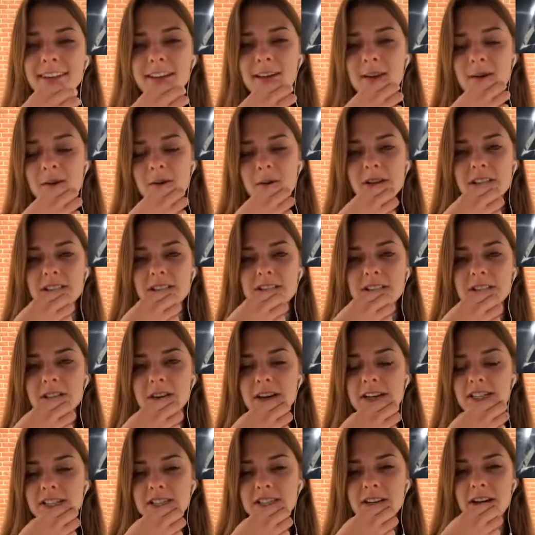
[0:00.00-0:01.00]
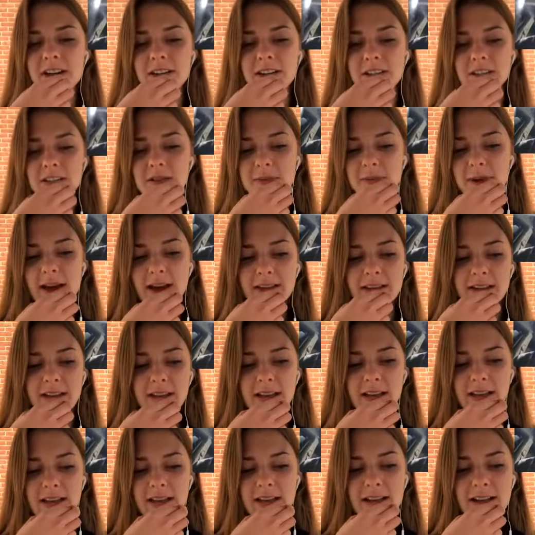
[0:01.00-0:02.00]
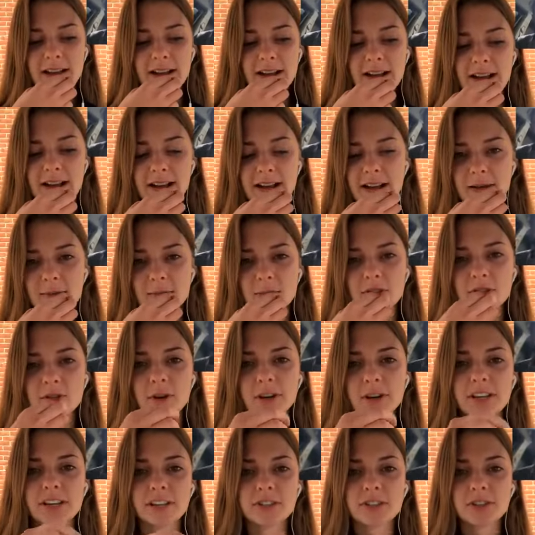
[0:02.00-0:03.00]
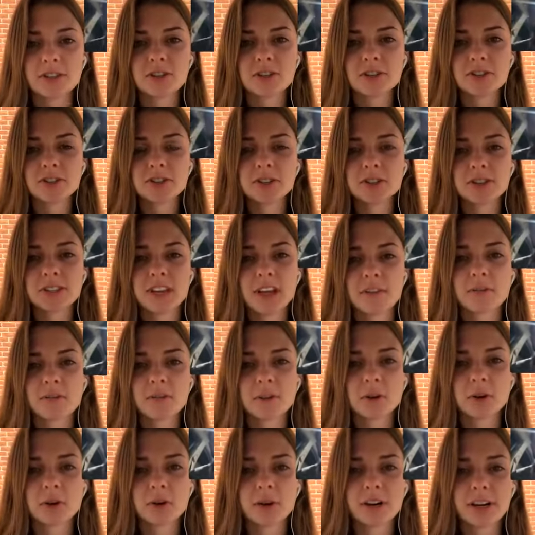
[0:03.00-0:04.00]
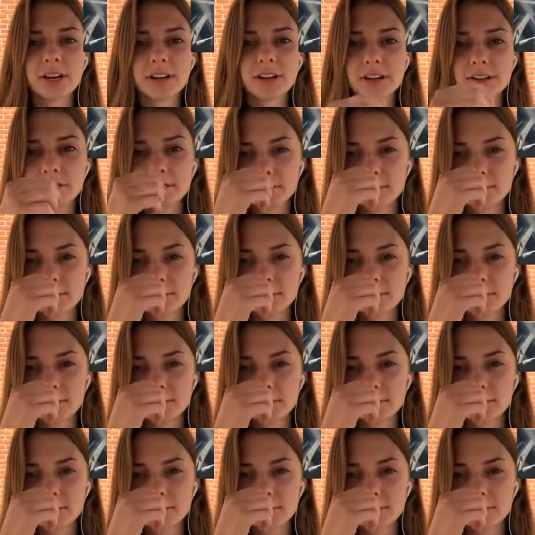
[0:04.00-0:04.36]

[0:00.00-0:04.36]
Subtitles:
Well, it's great to talk to you, man. Do you want to introduce yourself real quick?